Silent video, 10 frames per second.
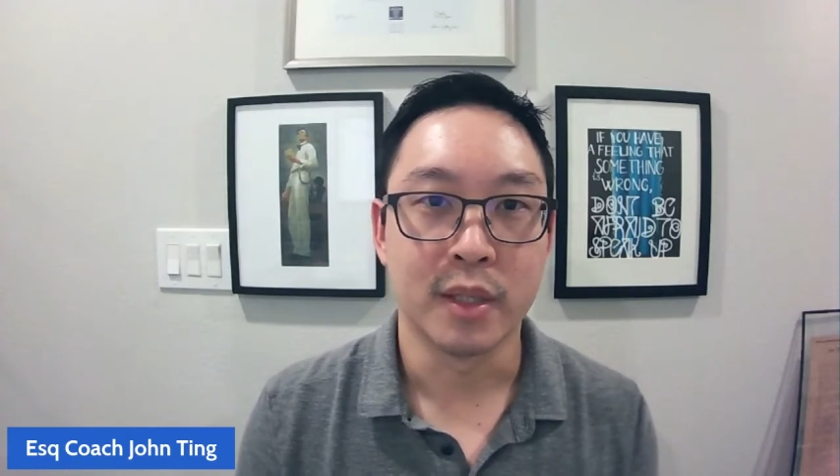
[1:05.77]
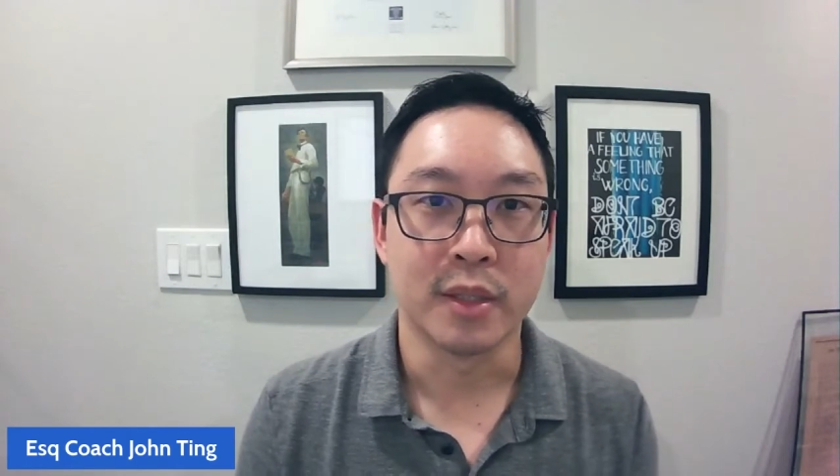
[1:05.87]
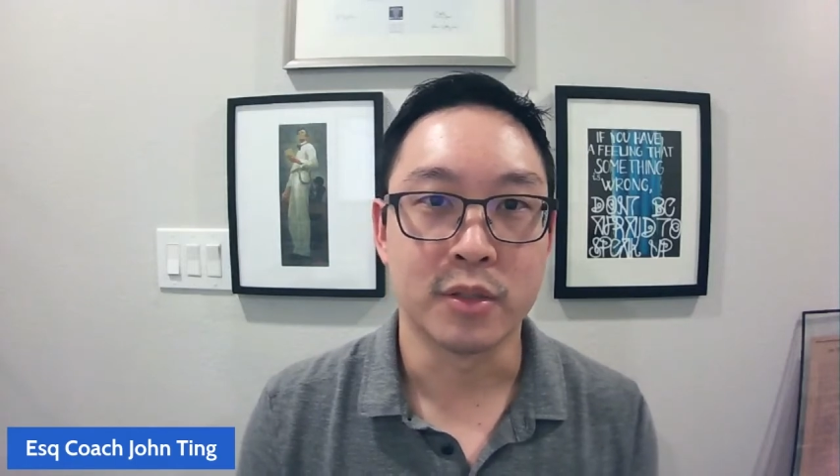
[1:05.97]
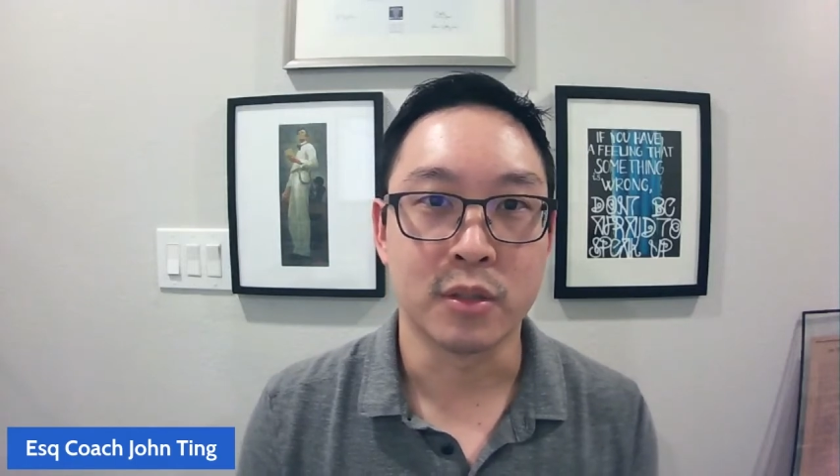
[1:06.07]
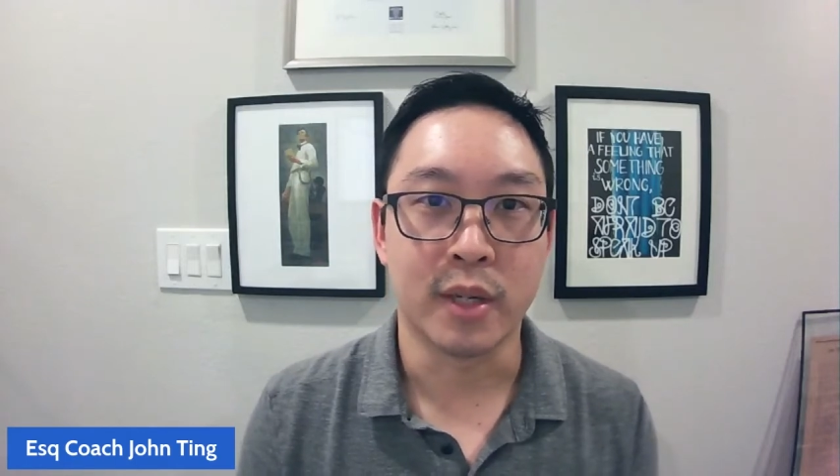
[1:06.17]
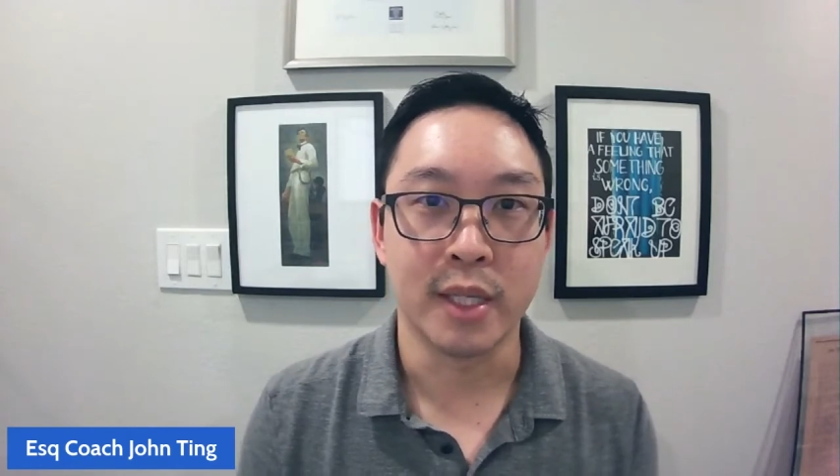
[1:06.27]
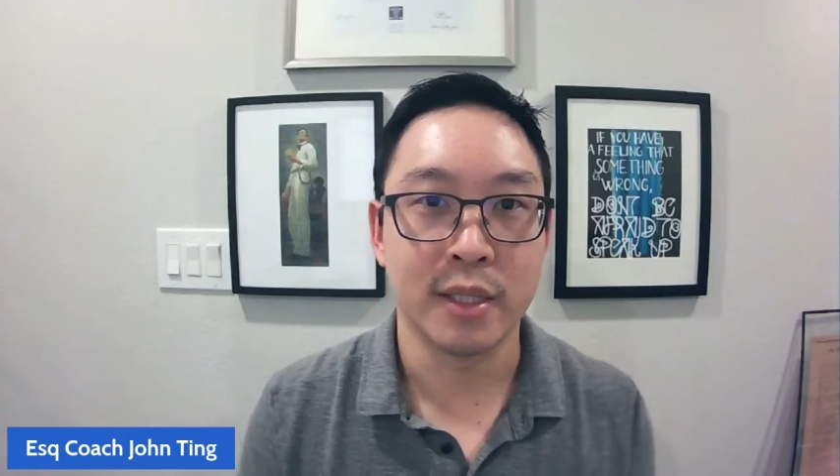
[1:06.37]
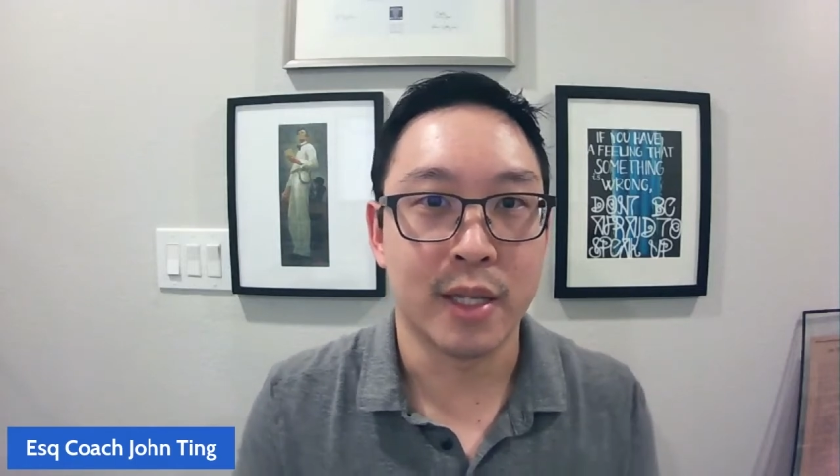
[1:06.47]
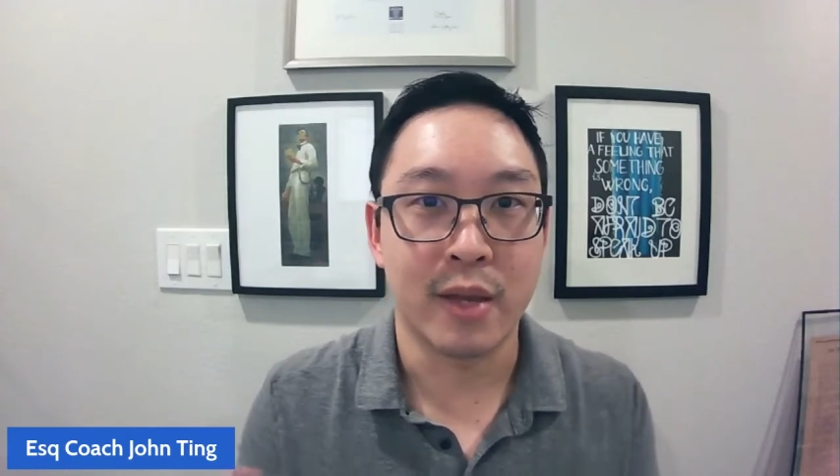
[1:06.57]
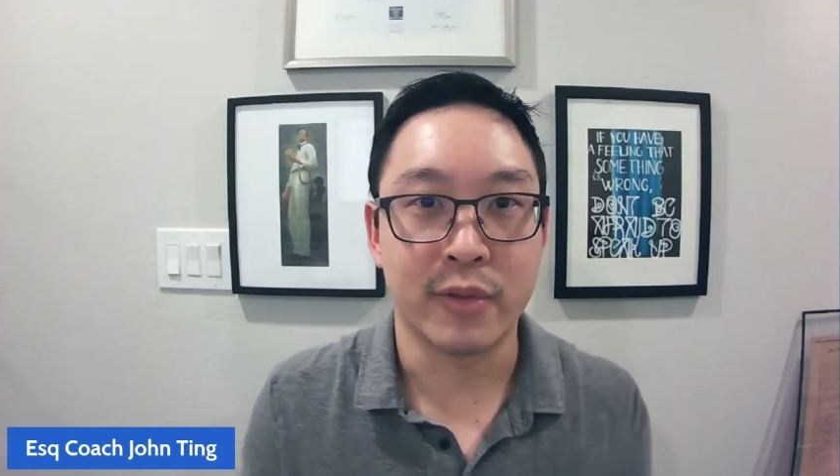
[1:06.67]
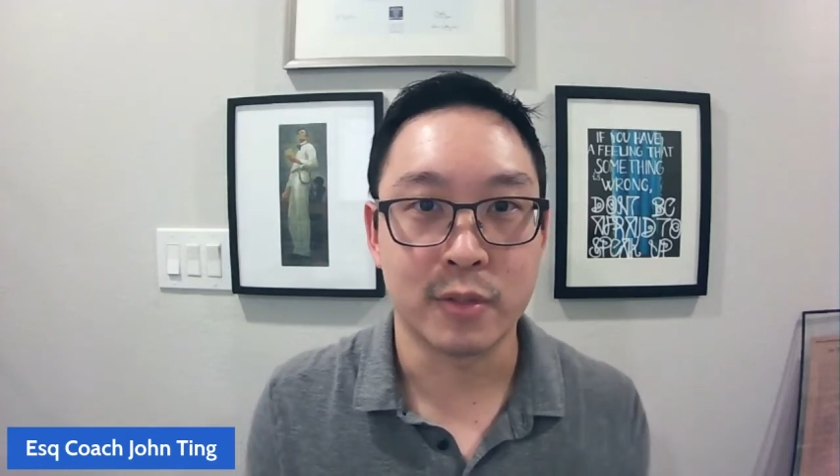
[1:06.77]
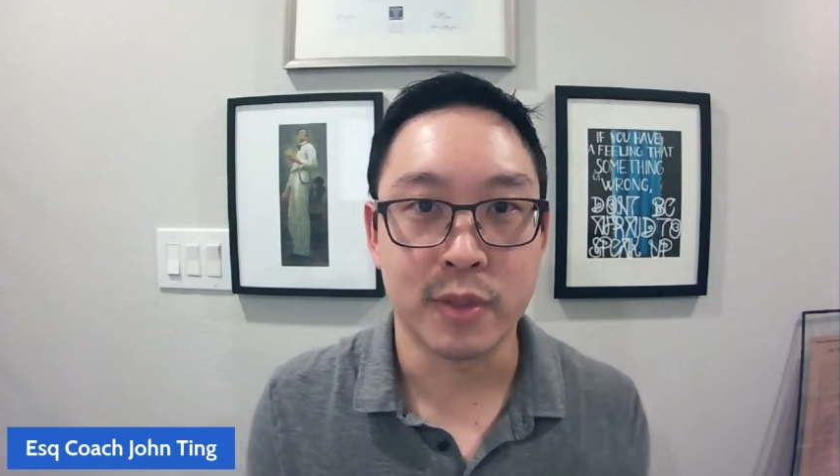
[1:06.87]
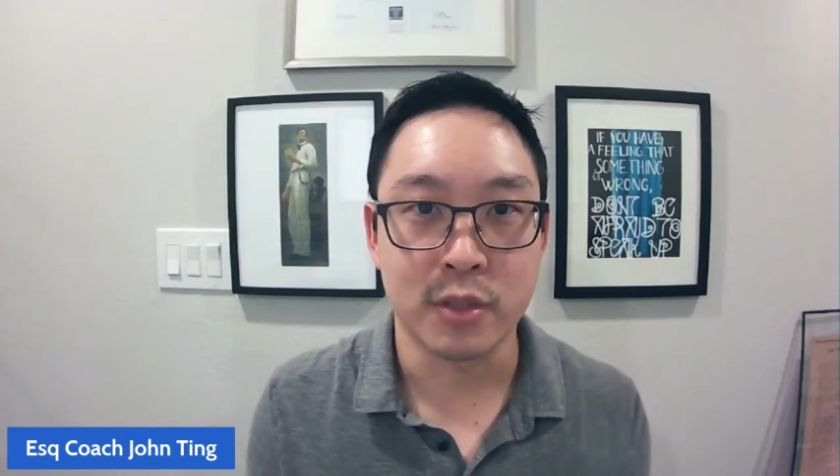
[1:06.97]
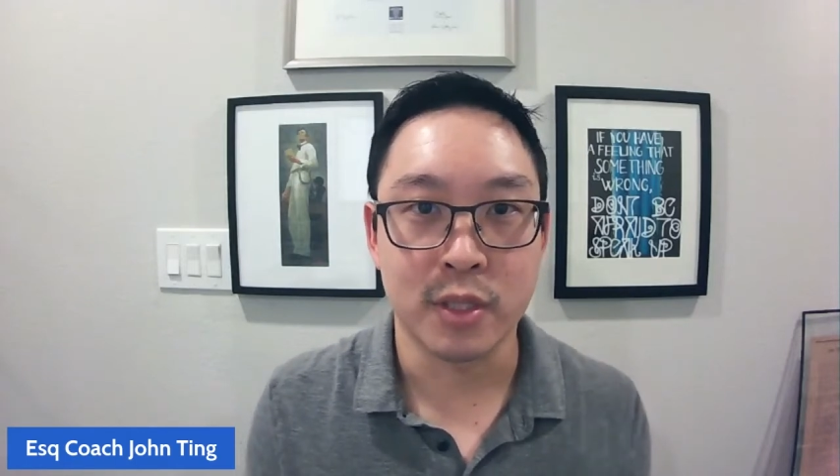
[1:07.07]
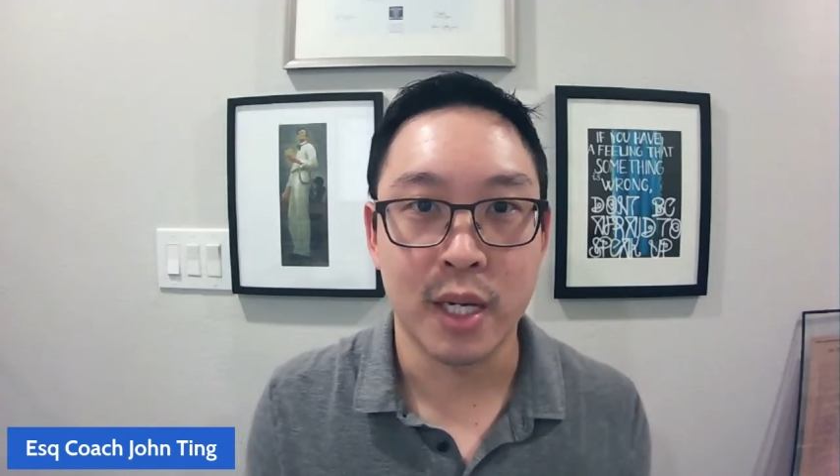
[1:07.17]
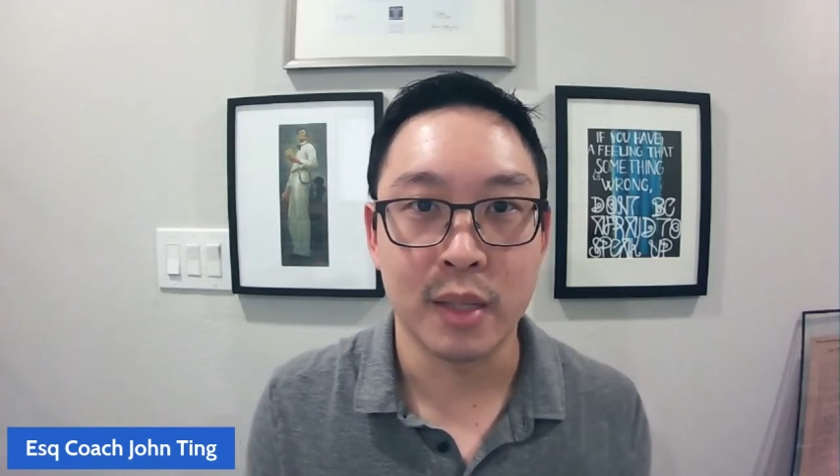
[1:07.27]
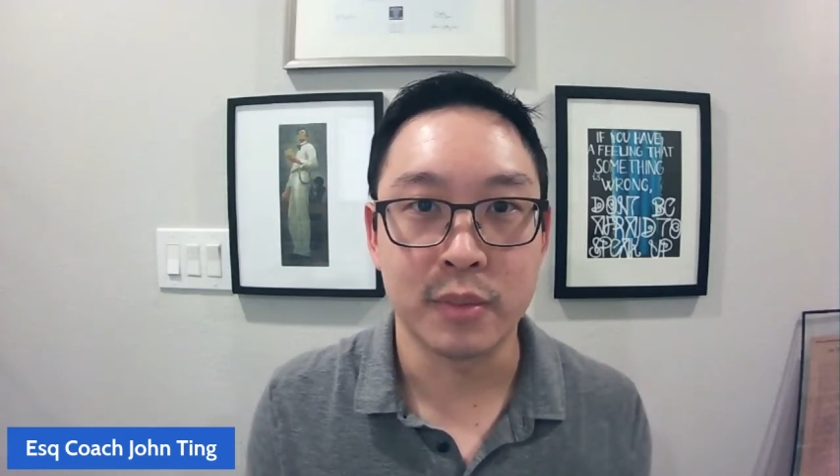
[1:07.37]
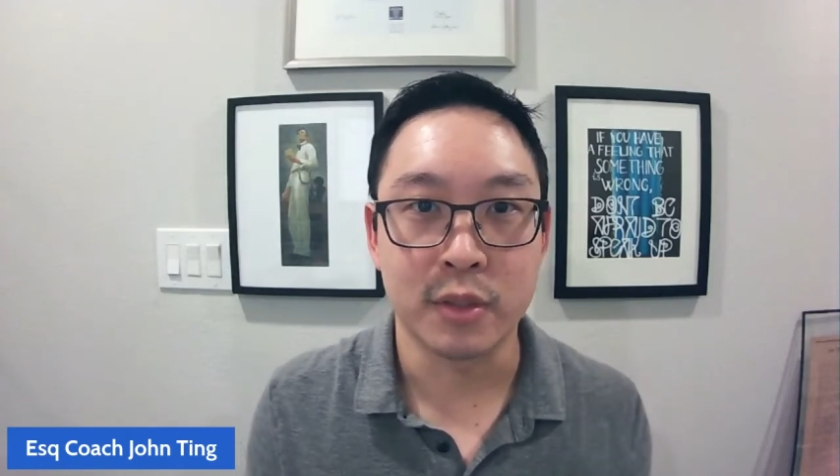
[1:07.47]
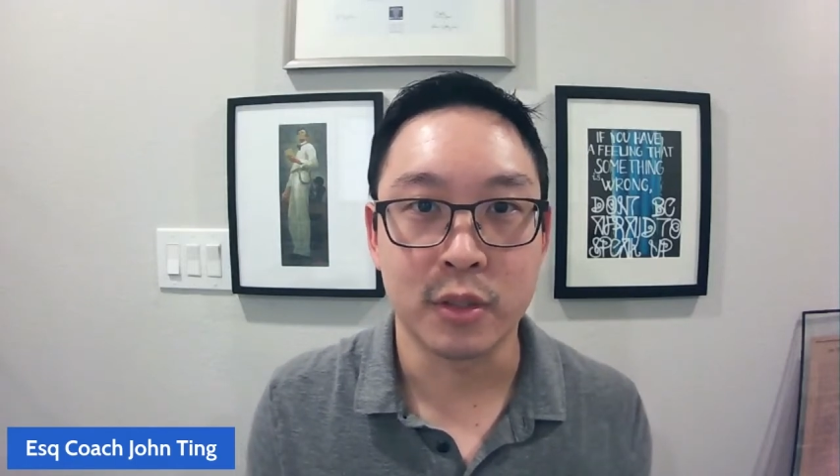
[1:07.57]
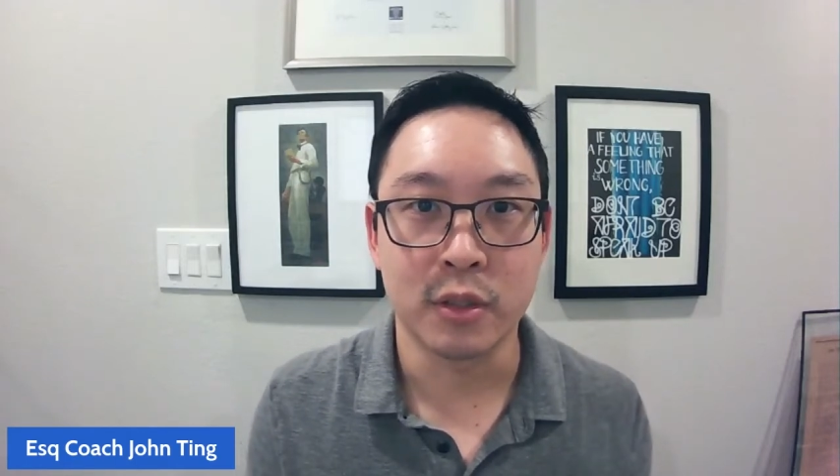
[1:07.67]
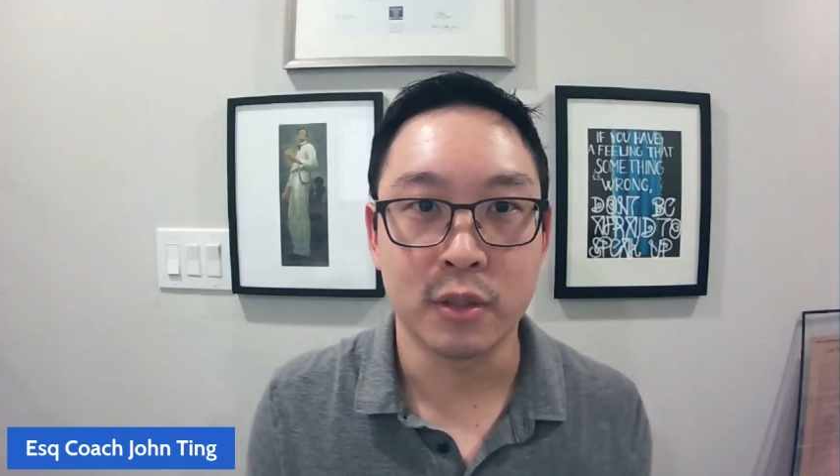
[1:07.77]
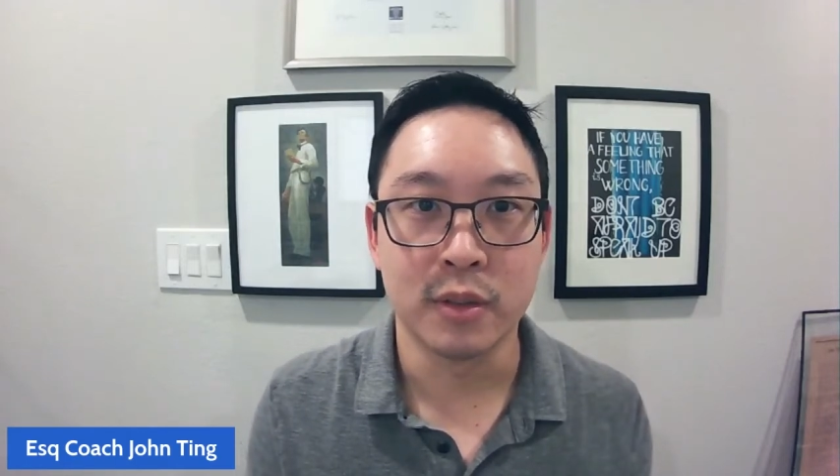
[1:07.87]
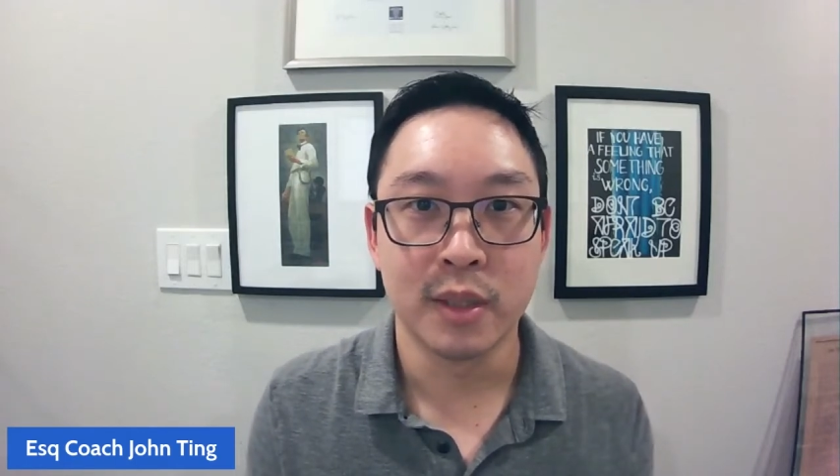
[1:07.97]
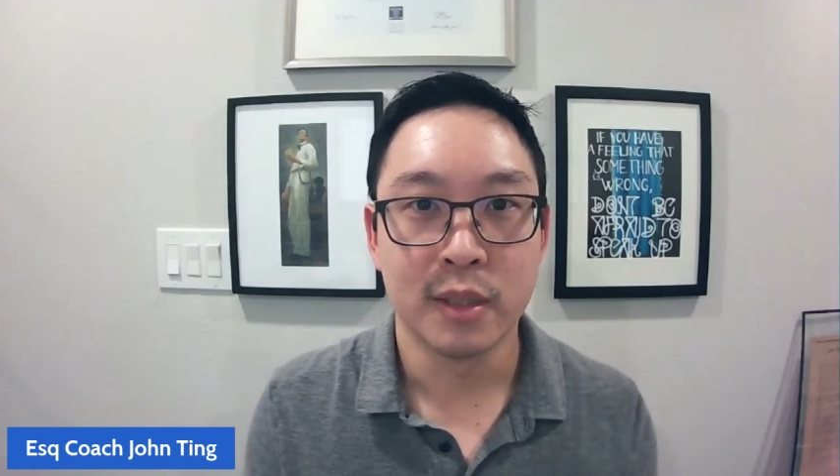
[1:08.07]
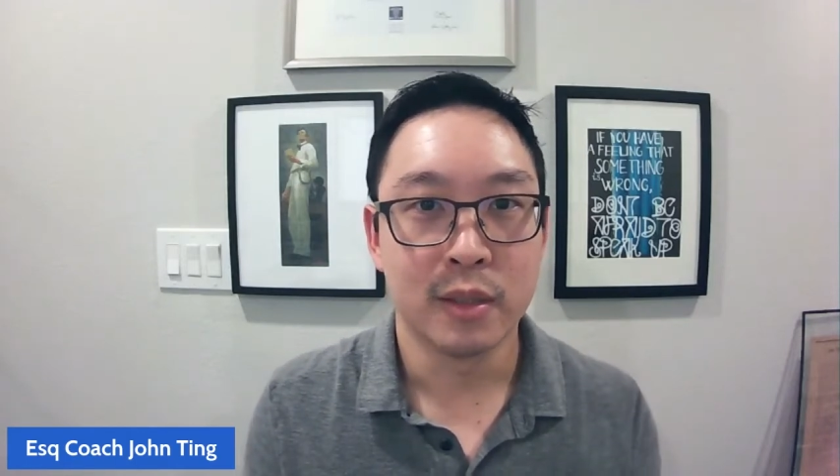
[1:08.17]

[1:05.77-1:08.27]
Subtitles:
And so I didn't have as much time to go